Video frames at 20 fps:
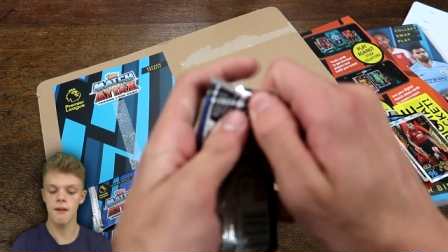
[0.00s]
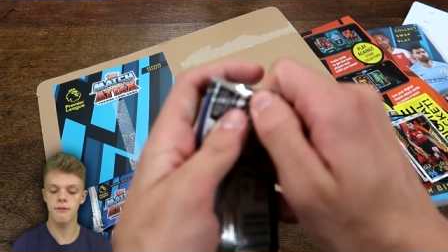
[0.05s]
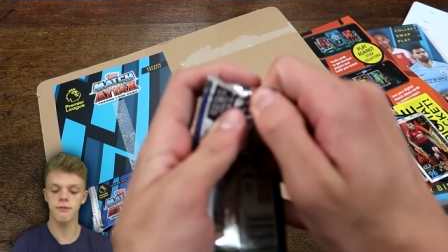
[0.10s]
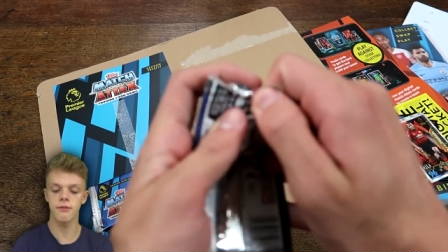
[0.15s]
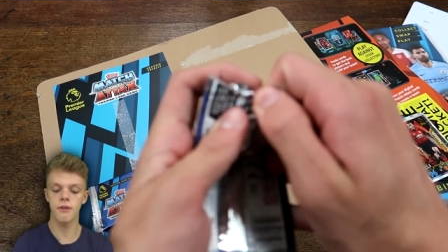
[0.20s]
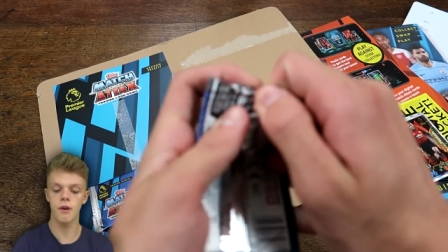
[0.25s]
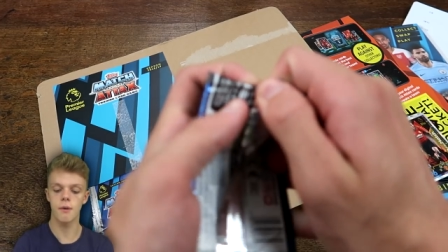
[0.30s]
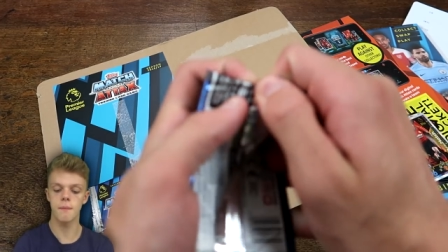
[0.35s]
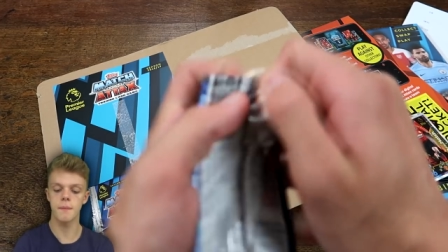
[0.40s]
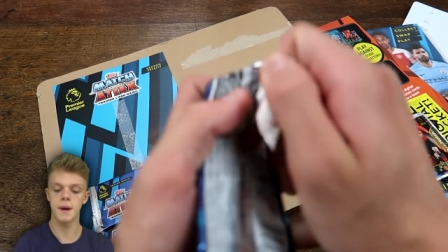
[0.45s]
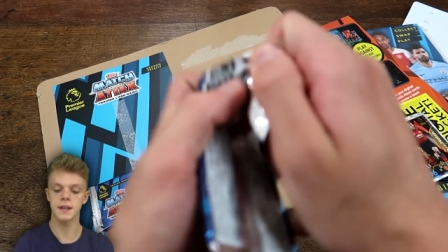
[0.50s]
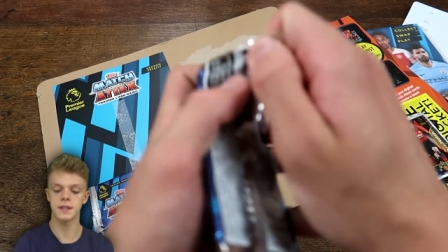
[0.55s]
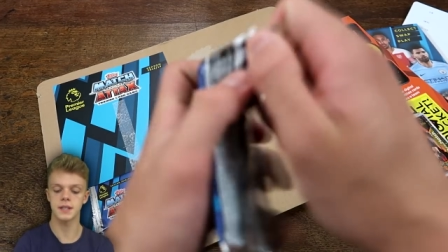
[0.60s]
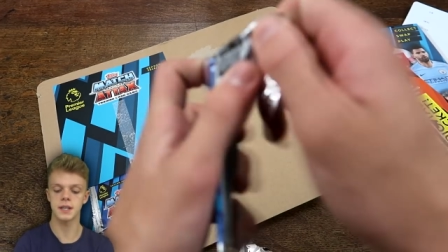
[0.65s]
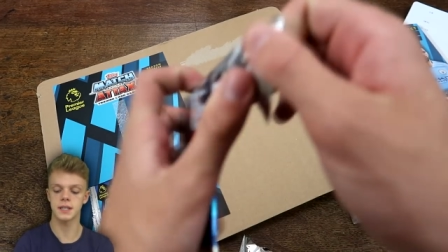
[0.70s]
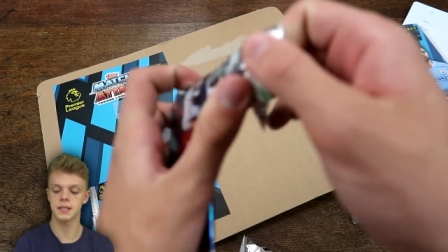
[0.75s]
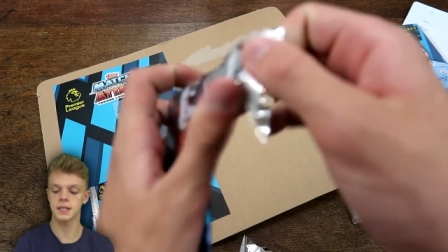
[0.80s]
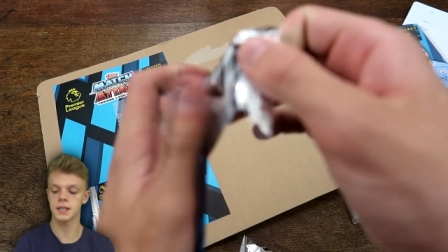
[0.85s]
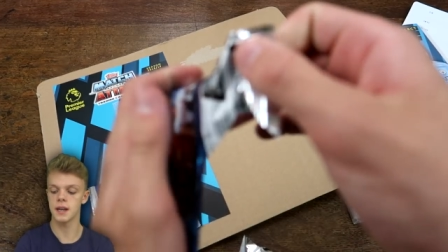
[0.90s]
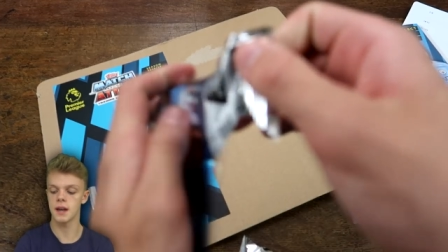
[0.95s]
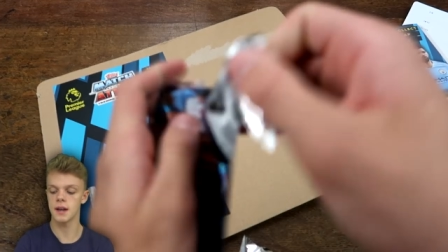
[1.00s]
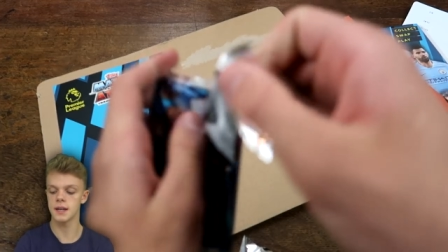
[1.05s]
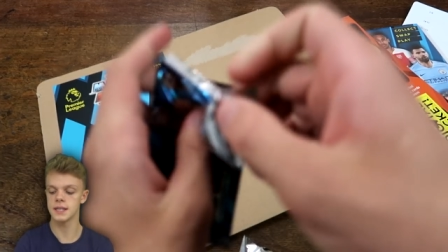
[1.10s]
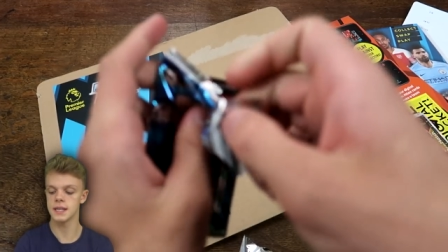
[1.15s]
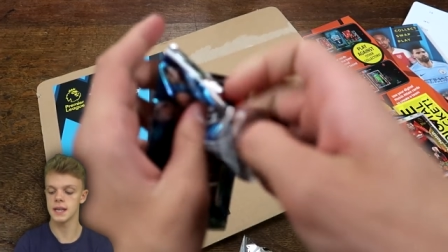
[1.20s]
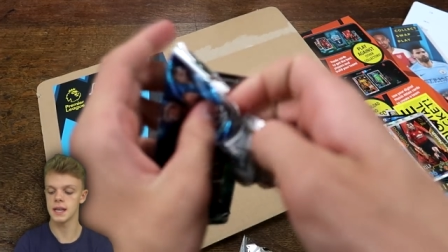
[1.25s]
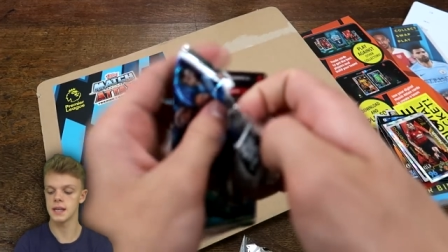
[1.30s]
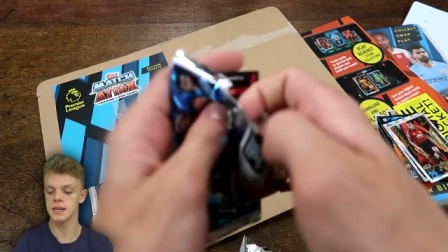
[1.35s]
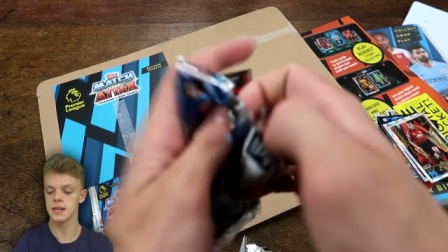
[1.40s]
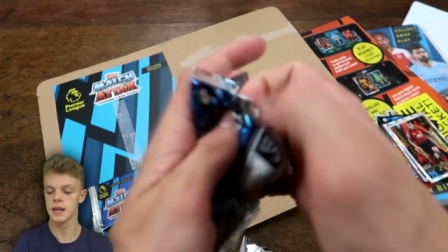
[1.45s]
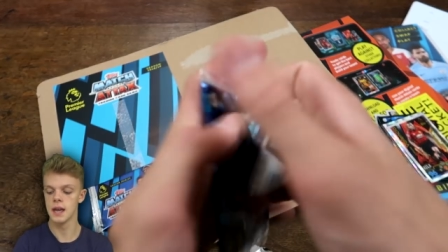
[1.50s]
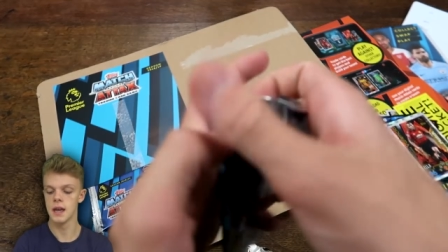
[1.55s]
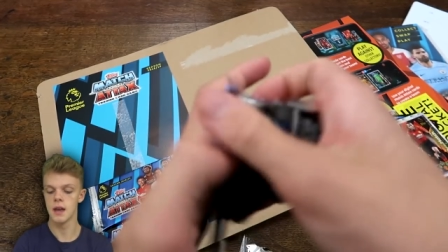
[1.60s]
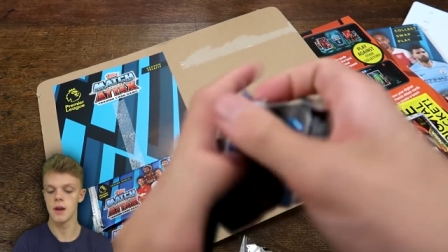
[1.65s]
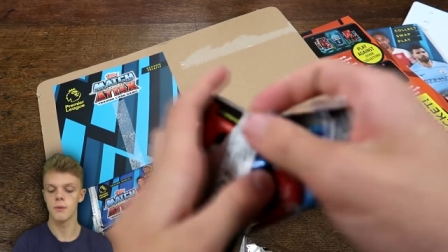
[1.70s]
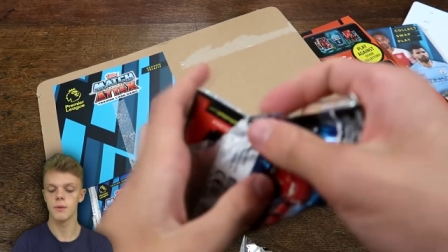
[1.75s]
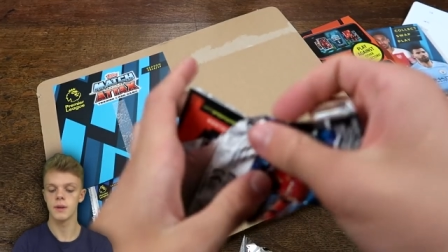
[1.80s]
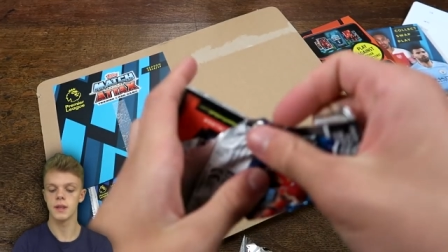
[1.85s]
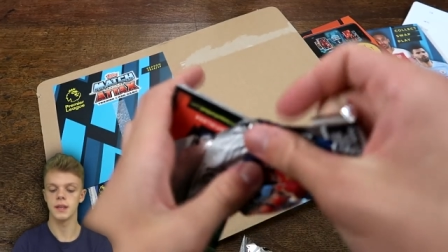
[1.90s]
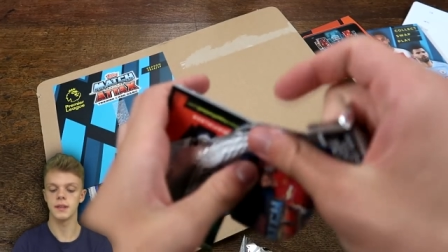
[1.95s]
for Manchester United
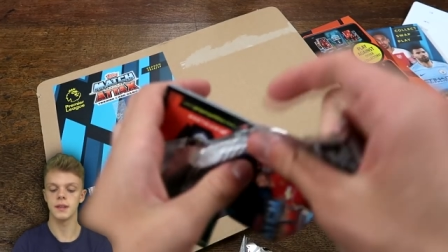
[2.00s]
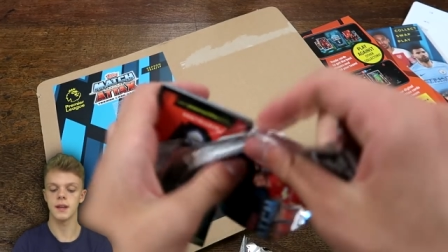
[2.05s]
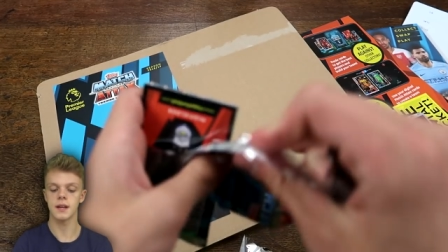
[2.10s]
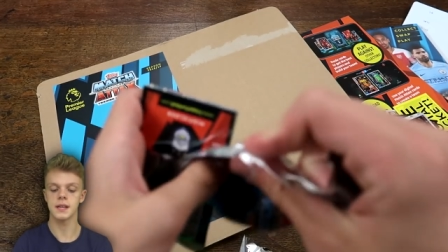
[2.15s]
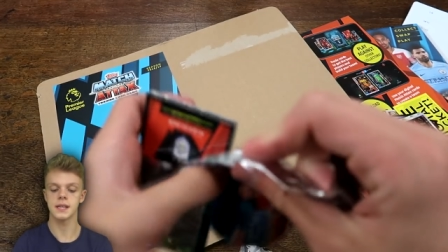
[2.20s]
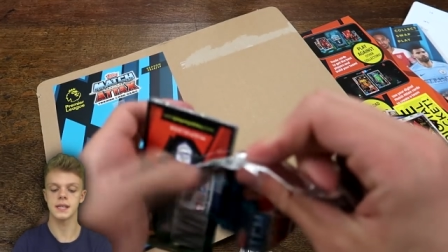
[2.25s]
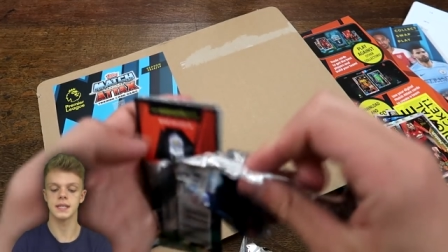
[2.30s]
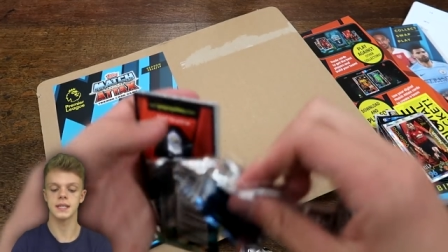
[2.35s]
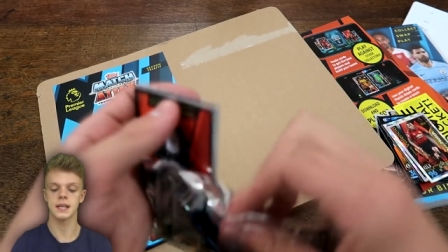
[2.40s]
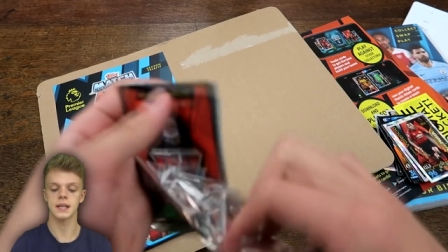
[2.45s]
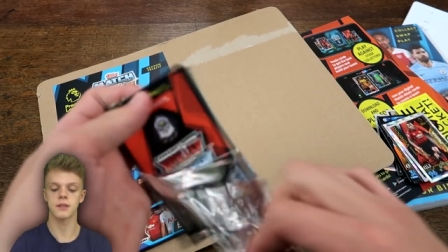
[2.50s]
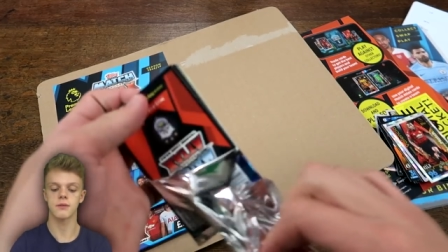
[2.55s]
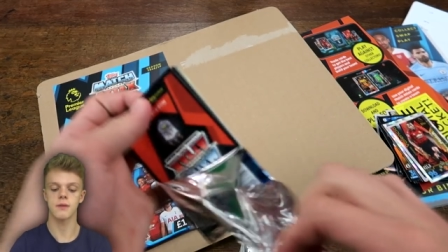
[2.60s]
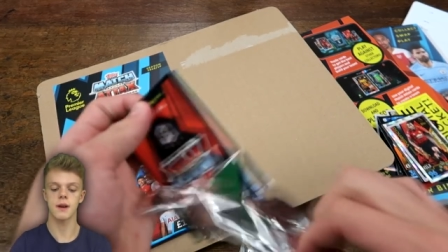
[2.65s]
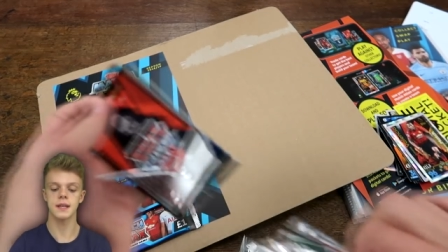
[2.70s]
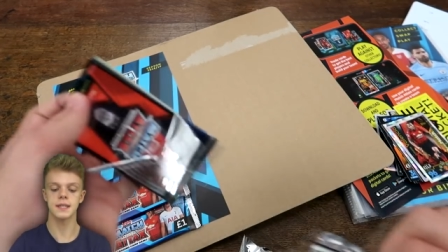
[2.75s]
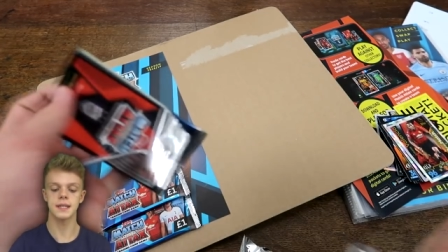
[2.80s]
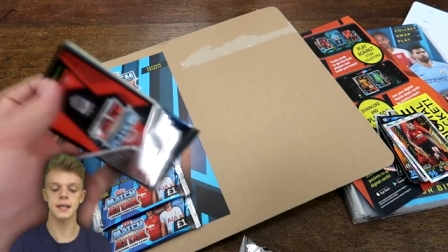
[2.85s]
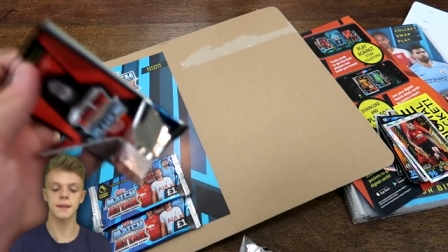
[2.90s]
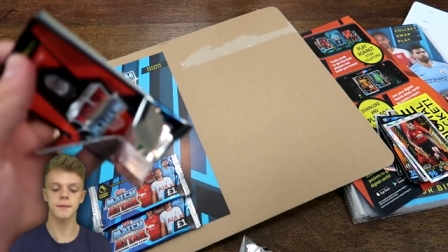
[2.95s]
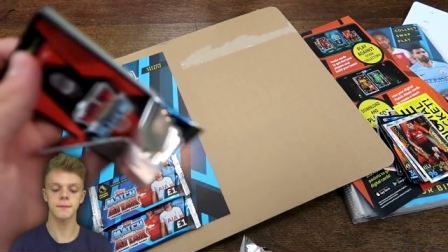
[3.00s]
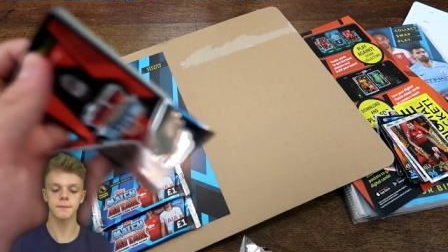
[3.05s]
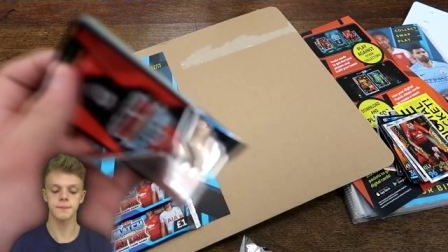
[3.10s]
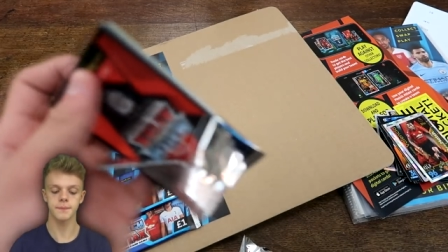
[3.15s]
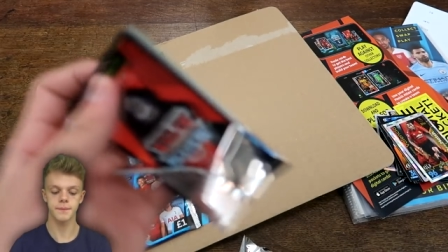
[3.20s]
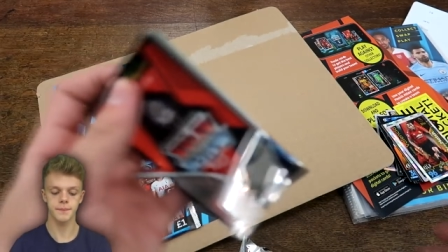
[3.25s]
in a 96 rating.